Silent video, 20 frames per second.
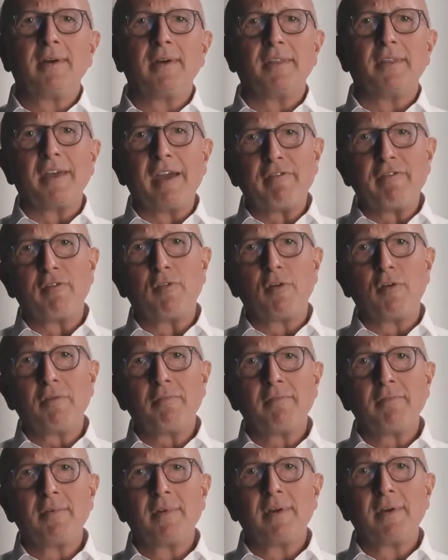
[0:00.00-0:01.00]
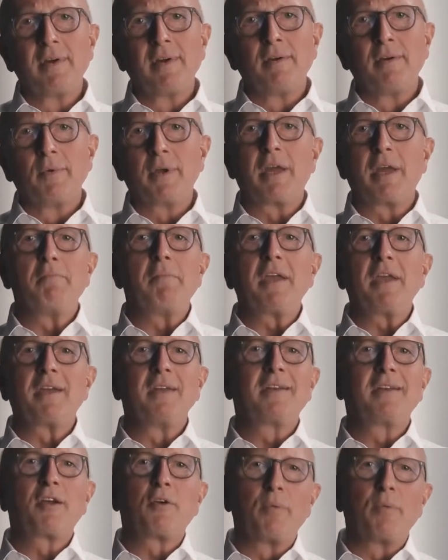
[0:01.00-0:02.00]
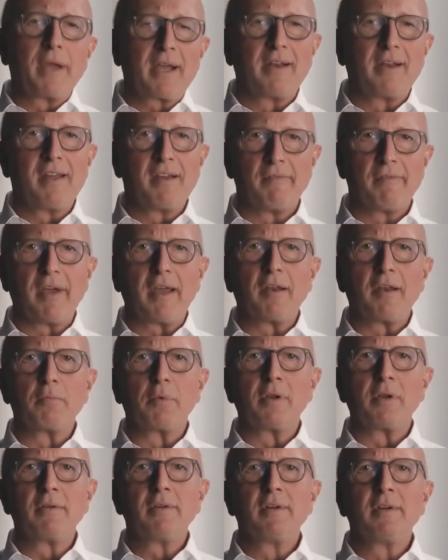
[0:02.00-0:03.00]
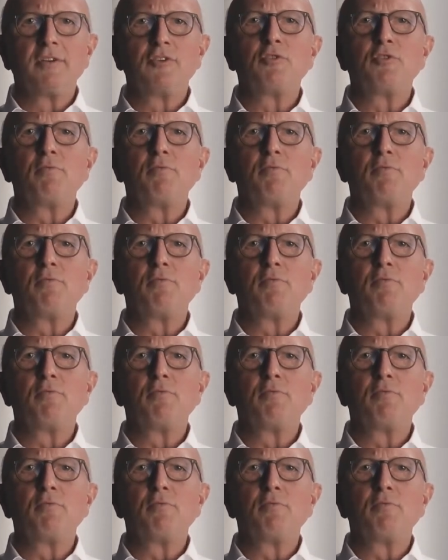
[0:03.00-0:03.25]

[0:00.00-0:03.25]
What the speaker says: So, we have followed the energy flow from the